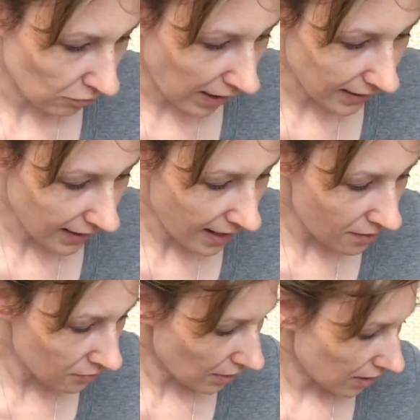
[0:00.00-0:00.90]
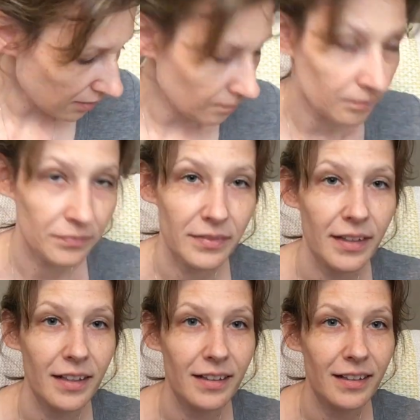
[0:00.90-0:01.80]
right now,
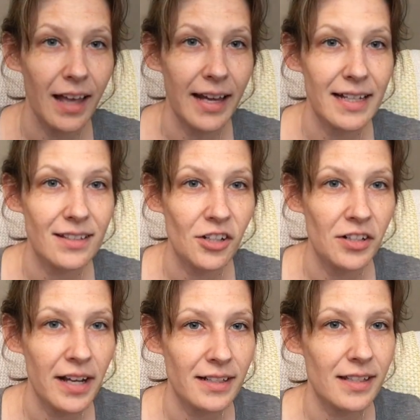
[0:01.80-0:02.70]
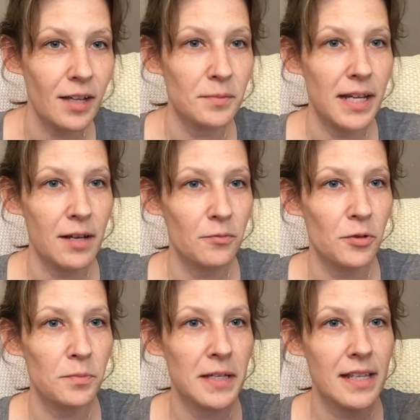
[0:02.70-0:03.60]
I guess our next update
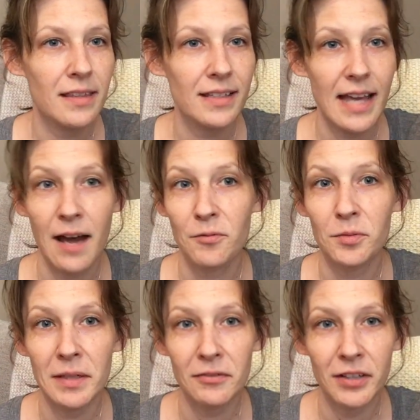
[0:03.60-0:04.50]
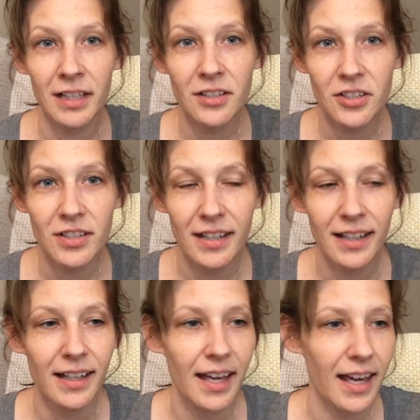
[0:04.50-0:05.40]
will be this hat will be finished
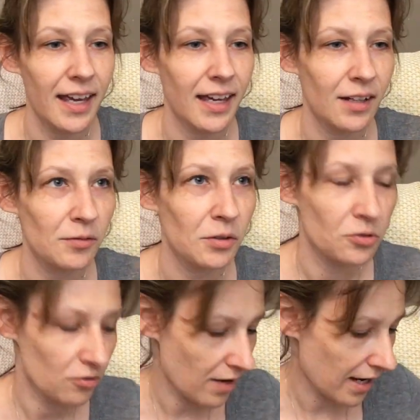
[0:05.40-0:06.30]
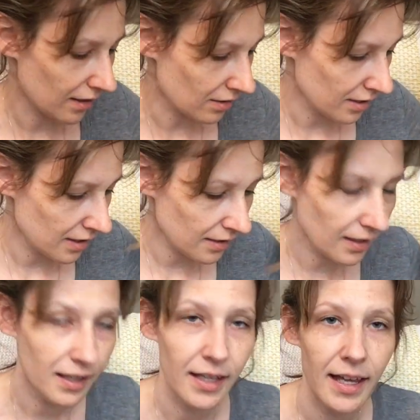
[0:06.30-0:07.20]
and we'll try it on.
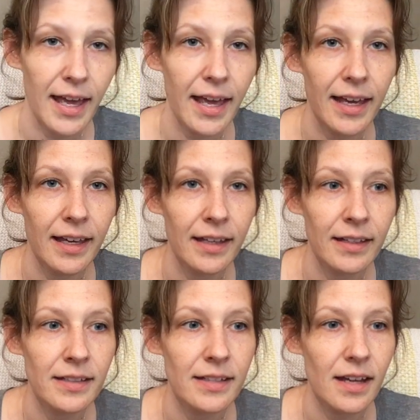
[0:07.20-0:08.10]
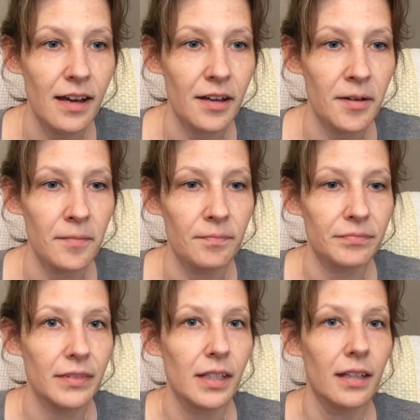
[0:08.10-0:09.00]
And
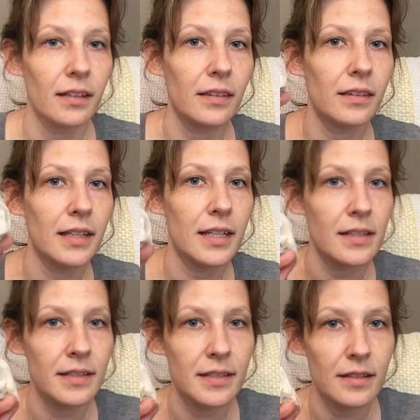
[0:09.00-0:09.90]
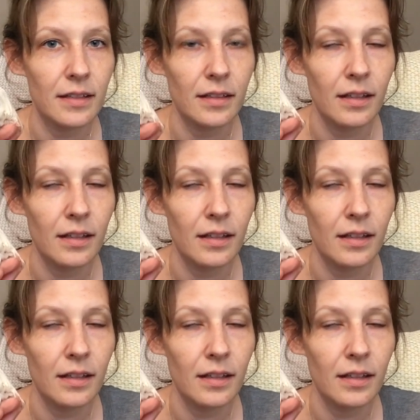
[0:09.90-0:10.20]
these